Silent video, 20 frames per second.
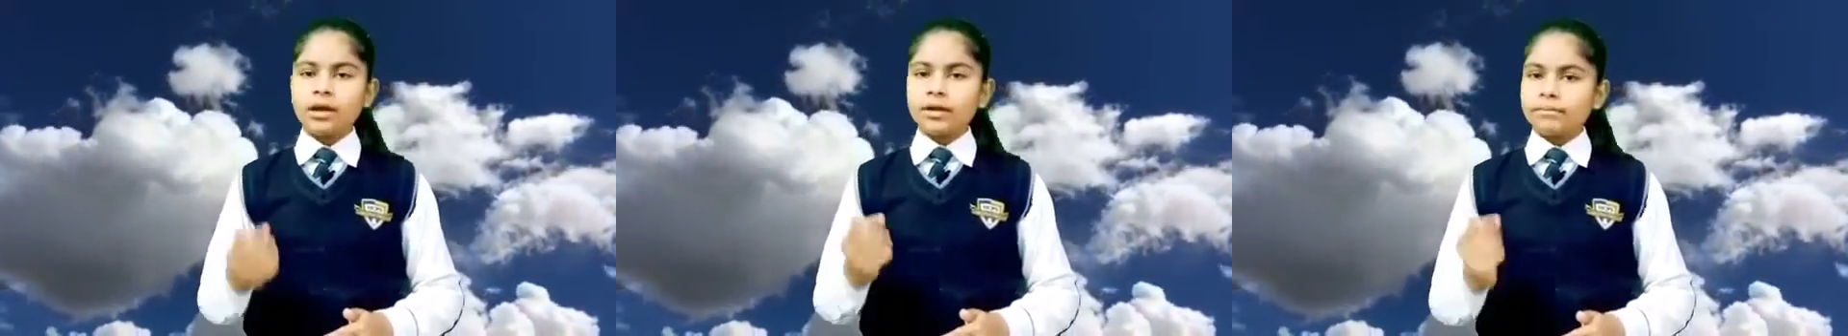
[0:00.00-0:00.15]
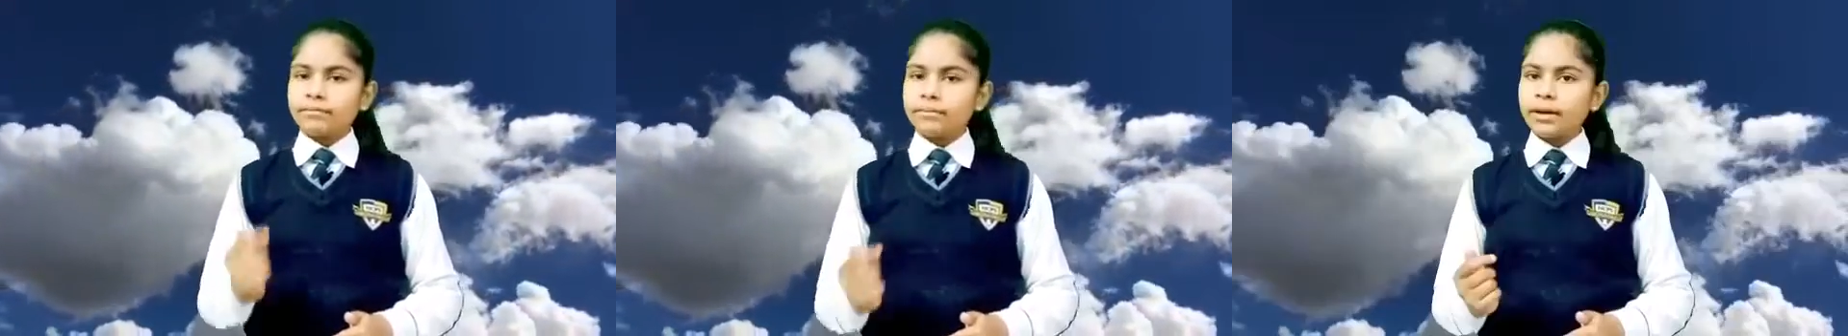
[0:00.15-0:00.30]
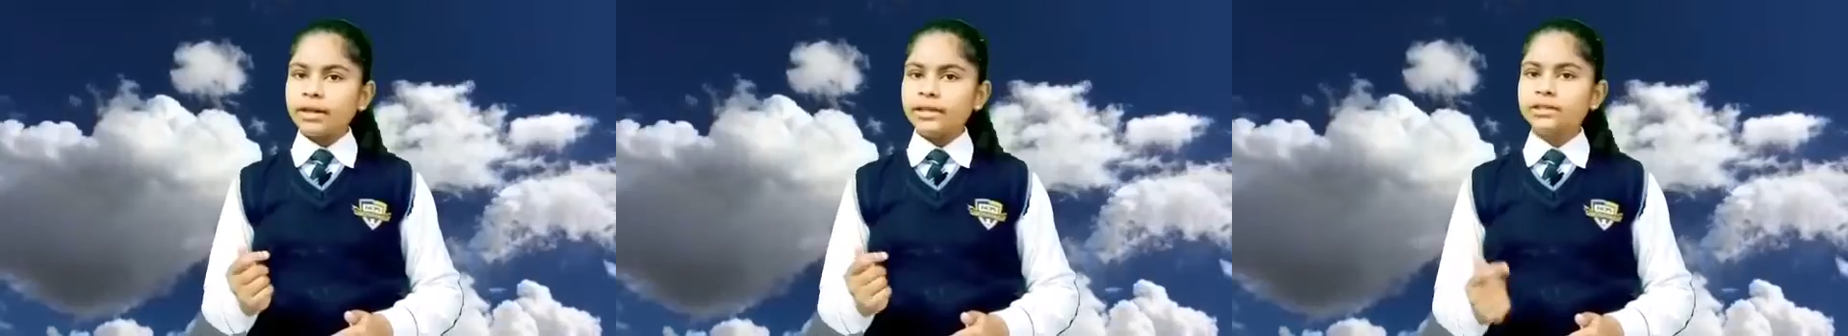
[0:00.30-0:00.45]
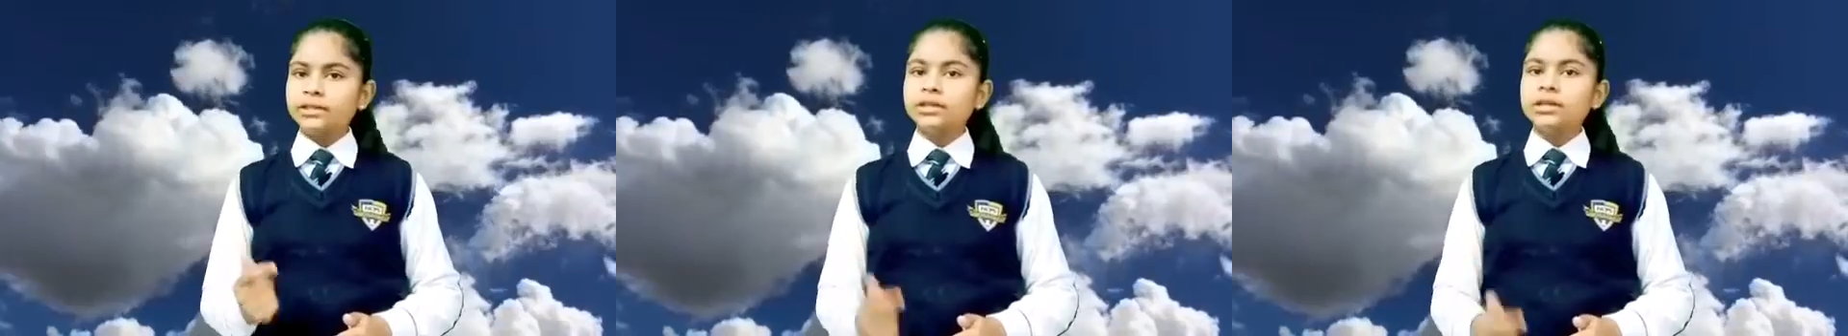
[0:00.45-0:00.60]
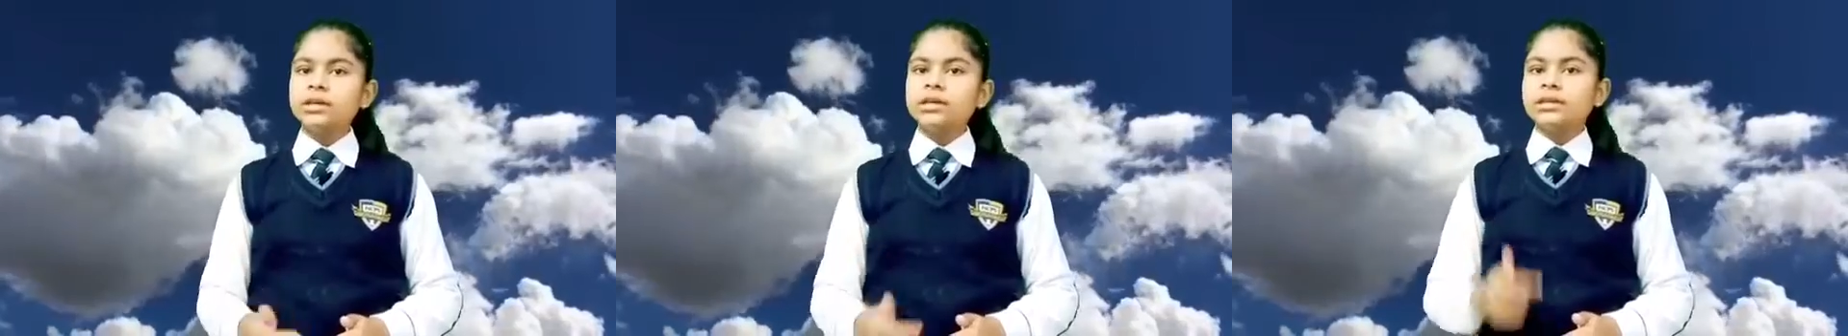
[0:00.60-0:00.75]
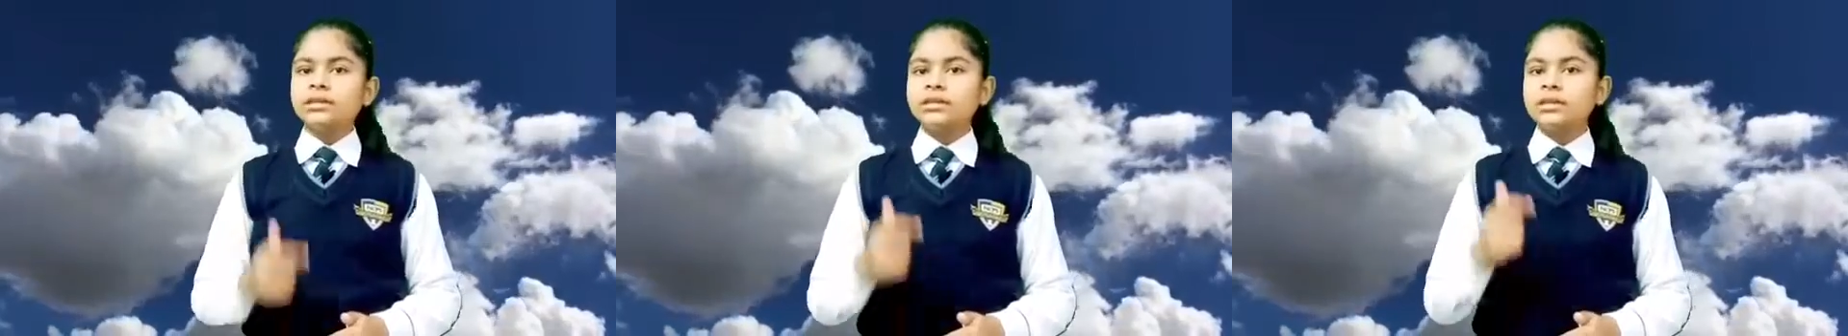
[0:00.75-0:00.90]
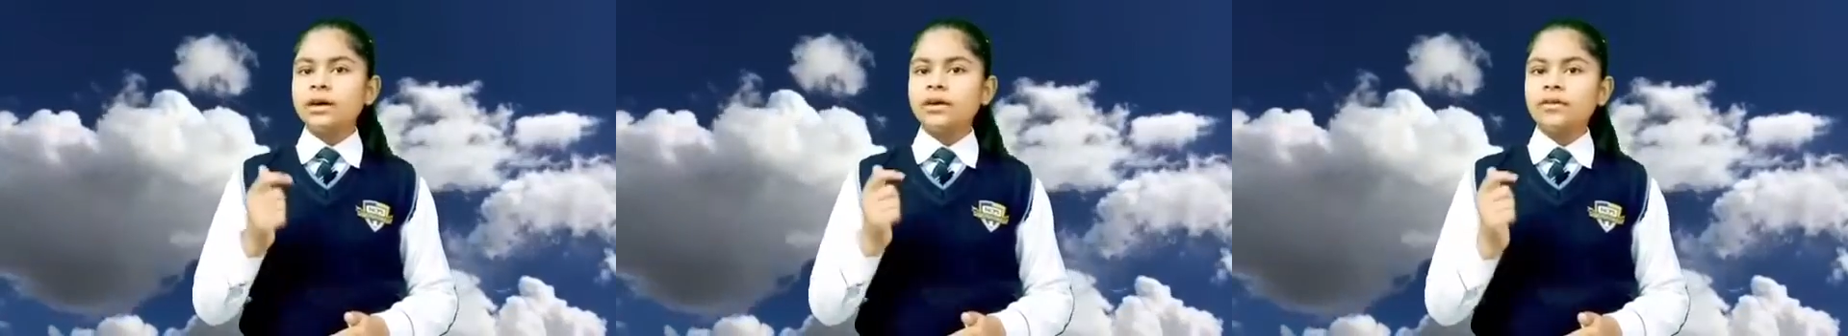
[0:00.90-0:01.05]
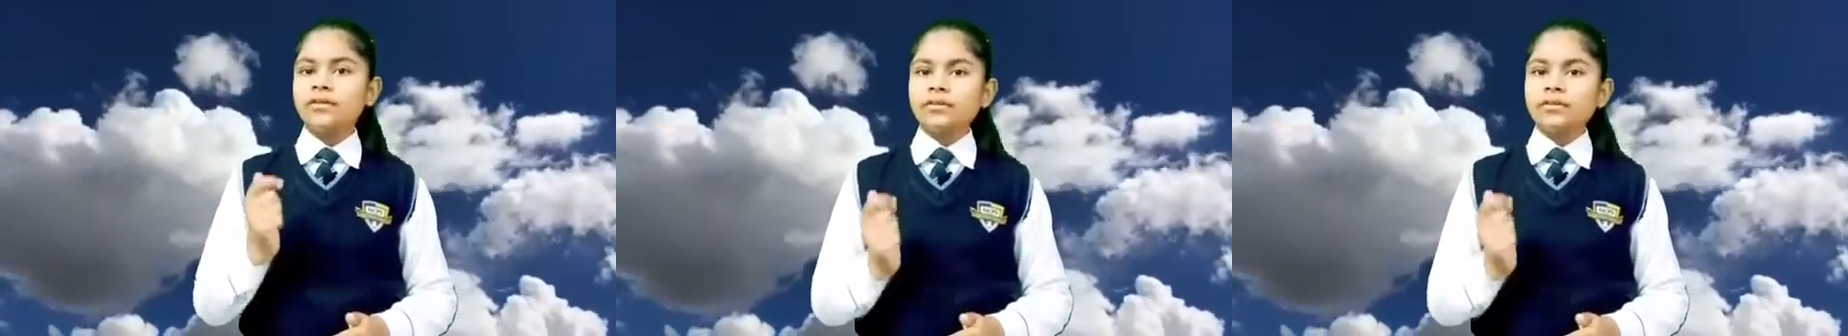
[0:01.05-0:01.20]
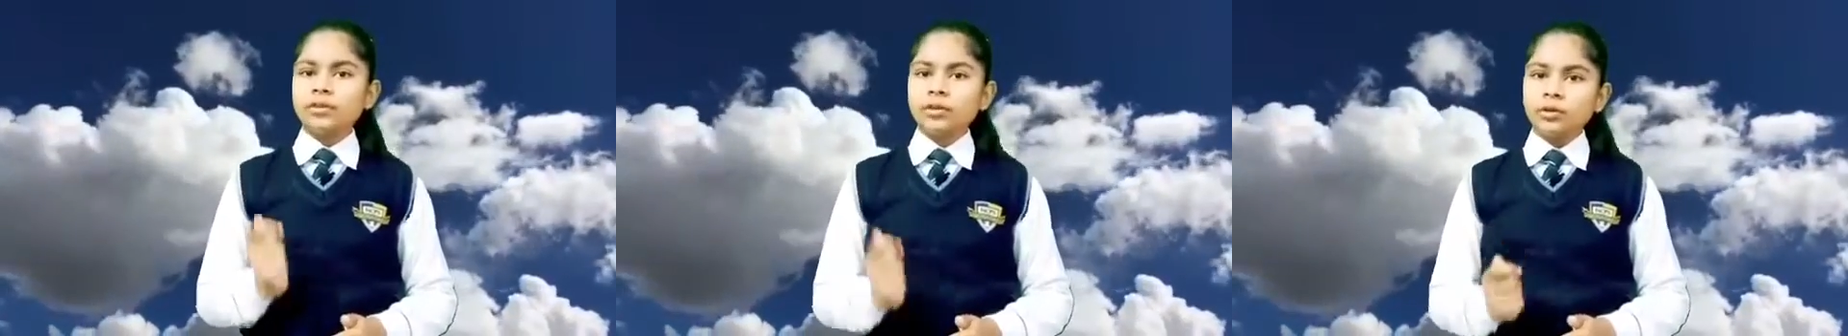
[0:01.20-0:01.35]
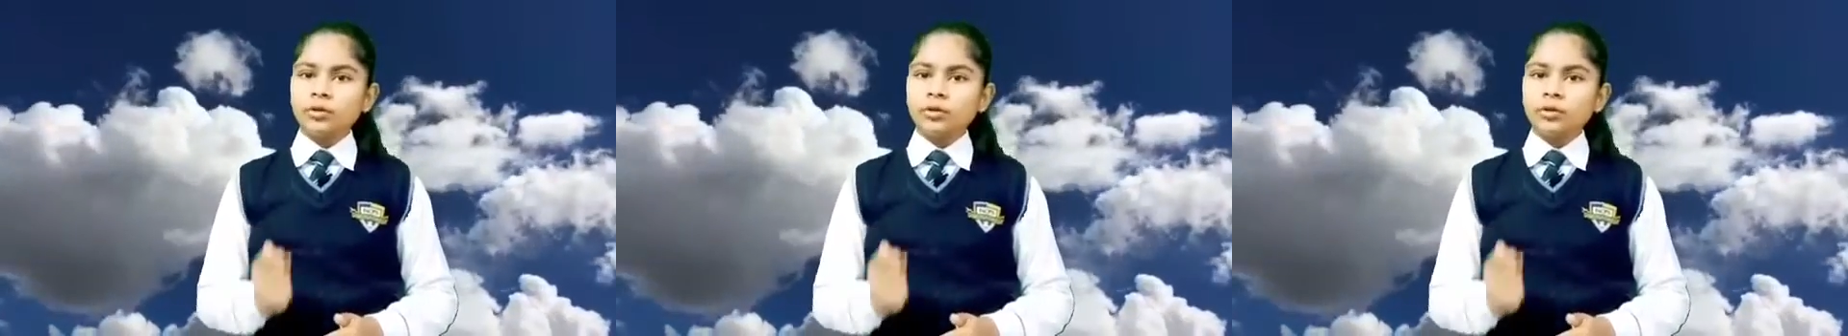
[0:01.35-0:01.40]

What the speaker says: But the